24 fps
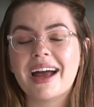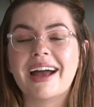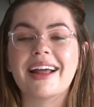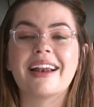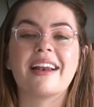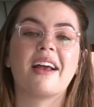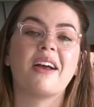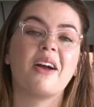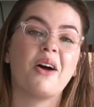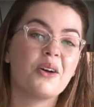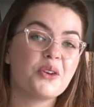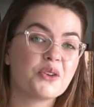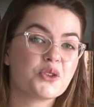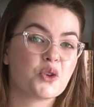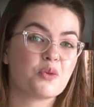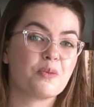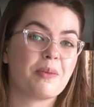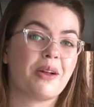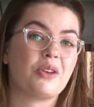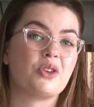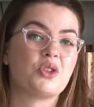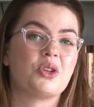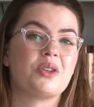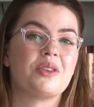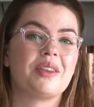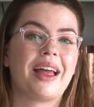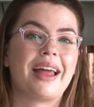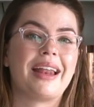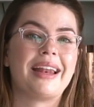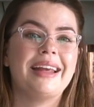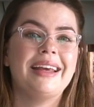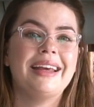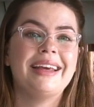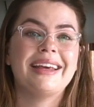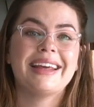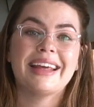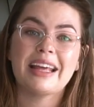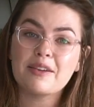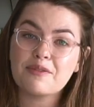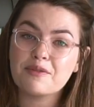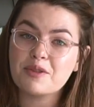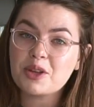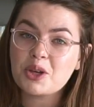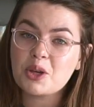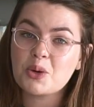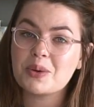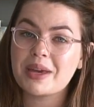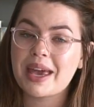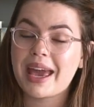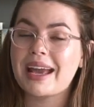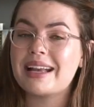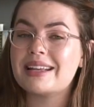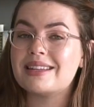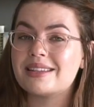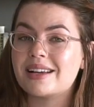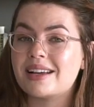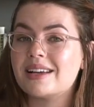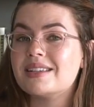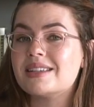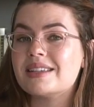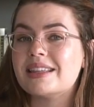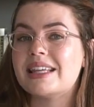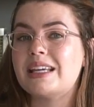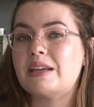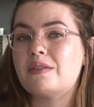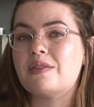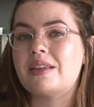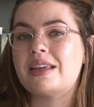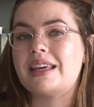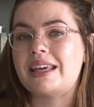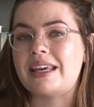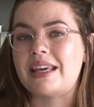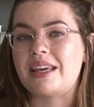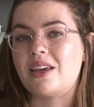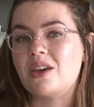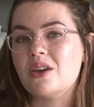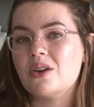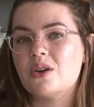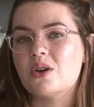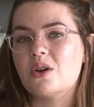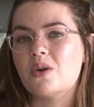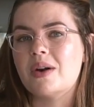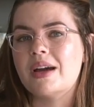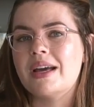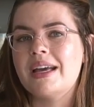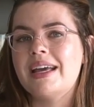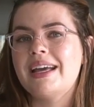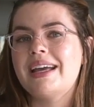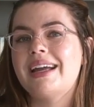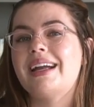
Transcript: And I also mentioned that if the UK does leave the EU,